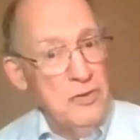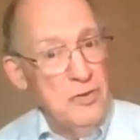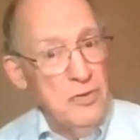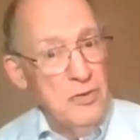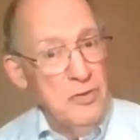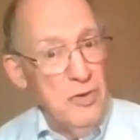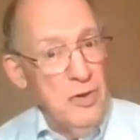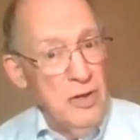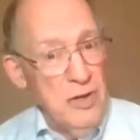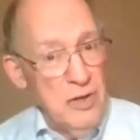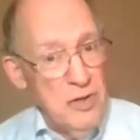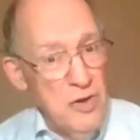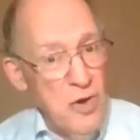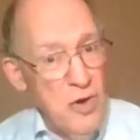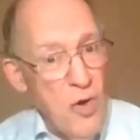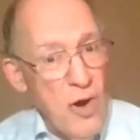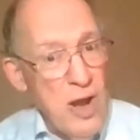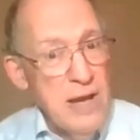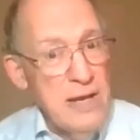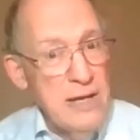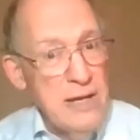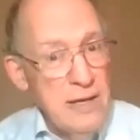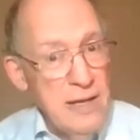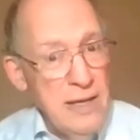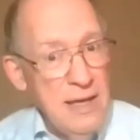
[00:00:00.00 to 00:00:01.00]
to
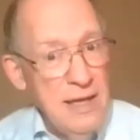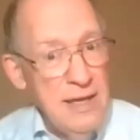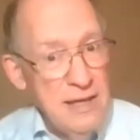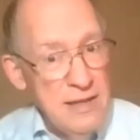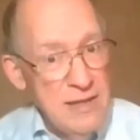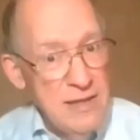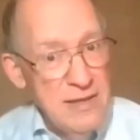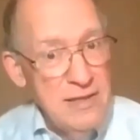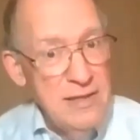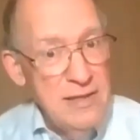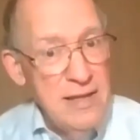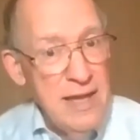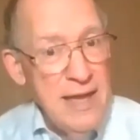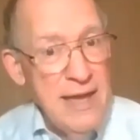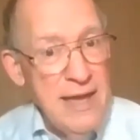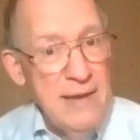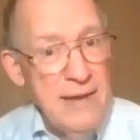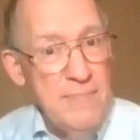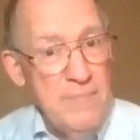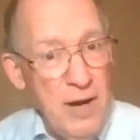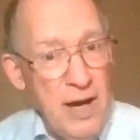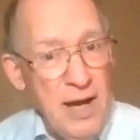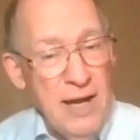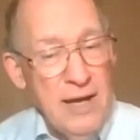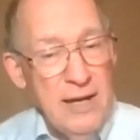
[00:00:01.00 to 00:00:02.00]
anoint his
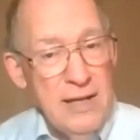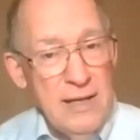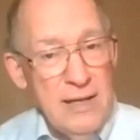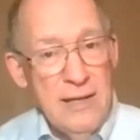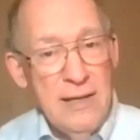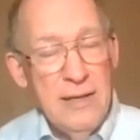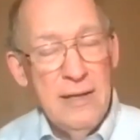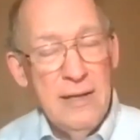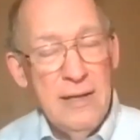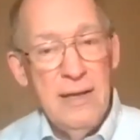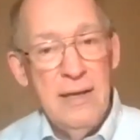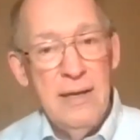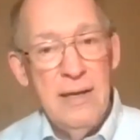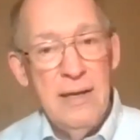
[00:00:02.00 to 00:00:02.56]
dead body.